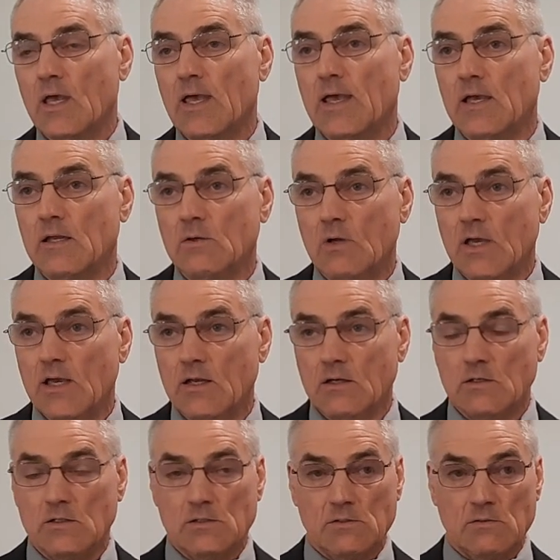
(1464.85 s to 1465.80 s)
And,
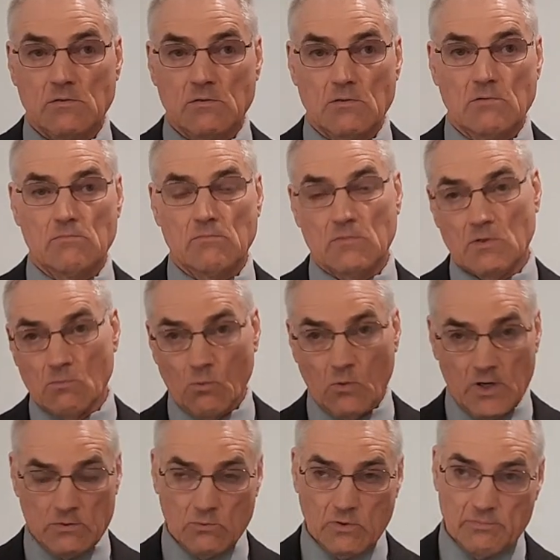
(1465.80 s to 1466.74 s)
and
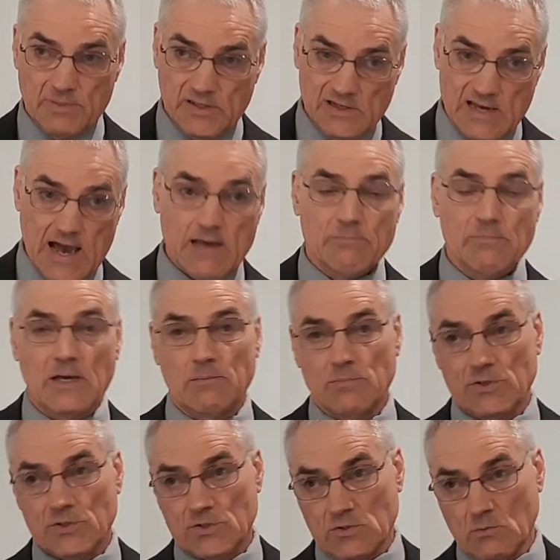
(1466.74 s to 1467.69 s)
one would be
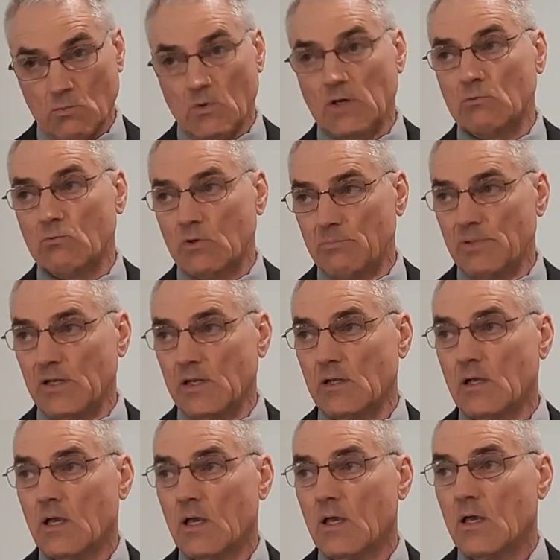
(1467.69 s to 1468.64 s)
non-members and one would
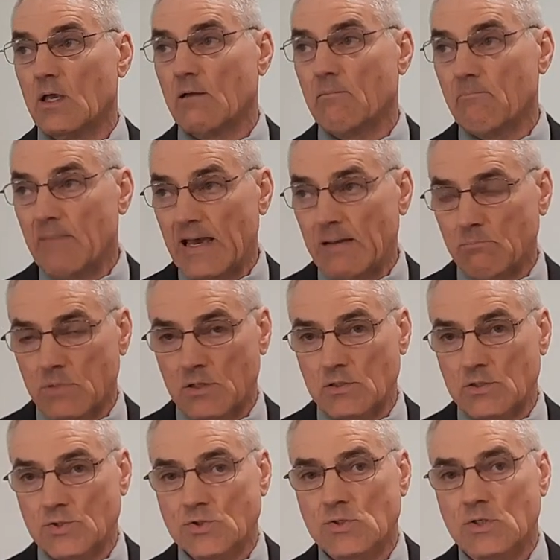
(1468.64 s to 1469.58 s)
be
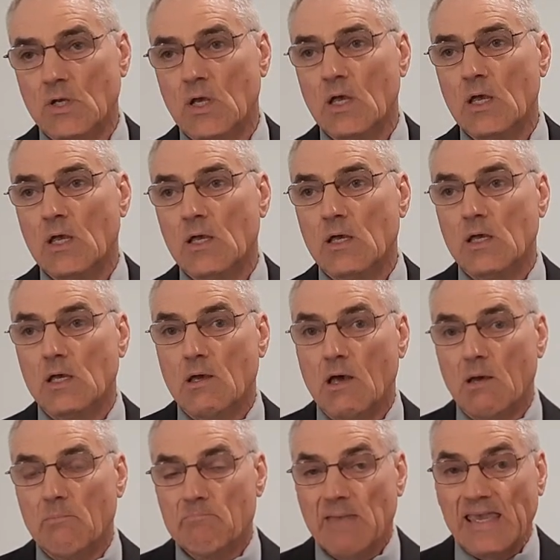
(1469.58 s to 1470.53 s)
members,
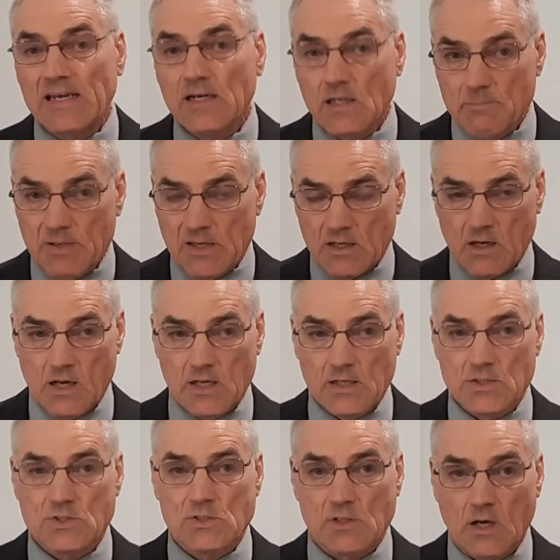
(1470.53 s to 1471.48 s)
uh, mainly
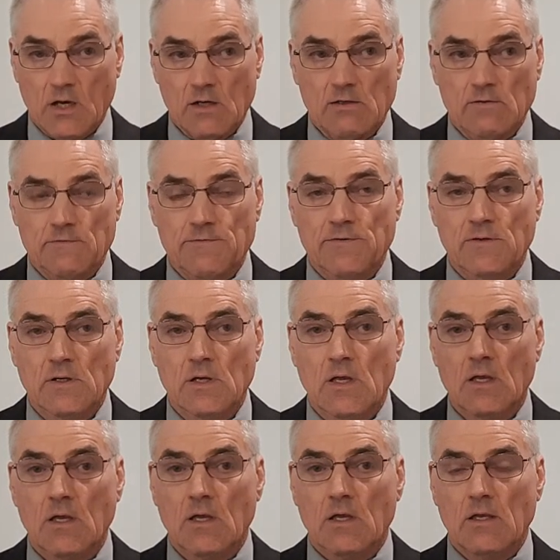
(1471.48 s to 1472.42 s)
because of
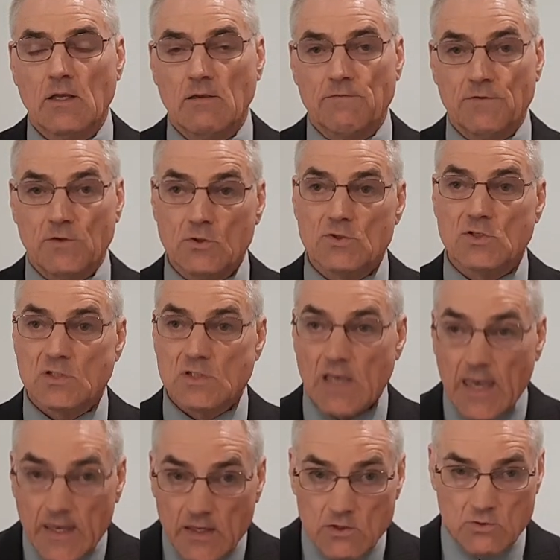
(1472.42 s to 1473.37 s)
if you
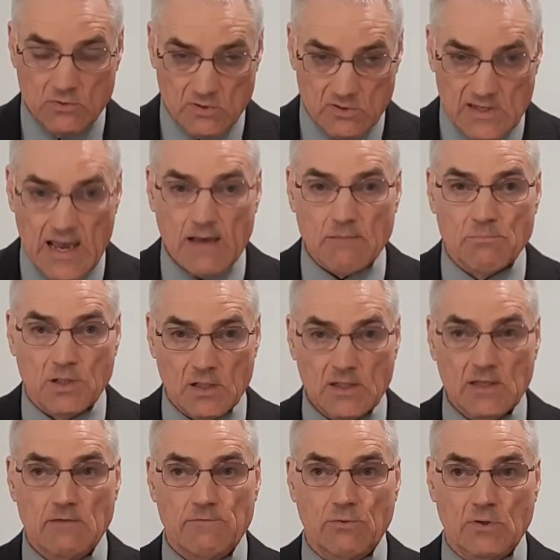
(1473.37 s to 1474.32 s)
say you do not
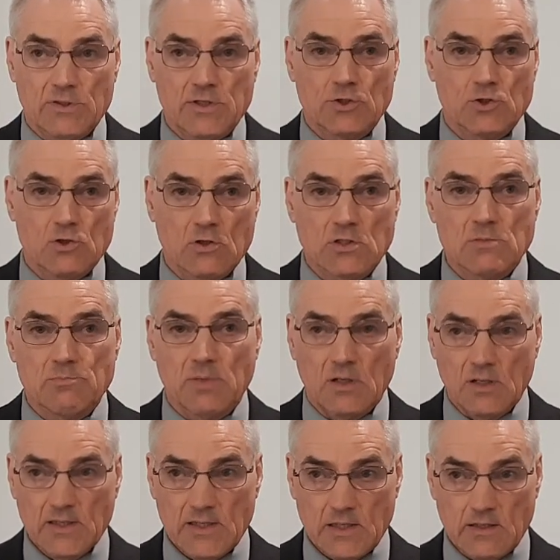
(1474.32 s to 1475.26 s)
believe what the church
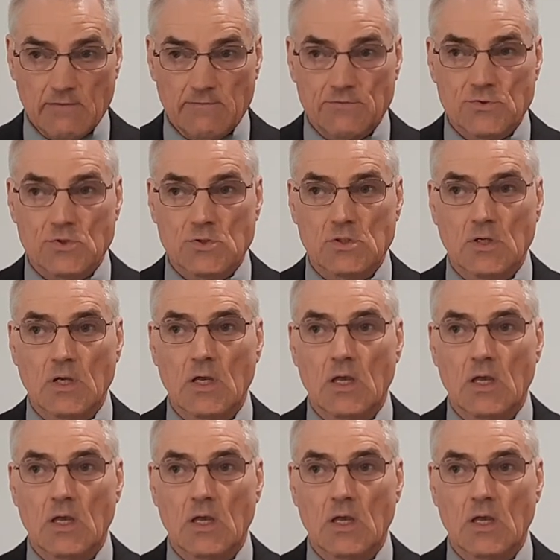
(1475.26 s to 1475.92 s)
believes,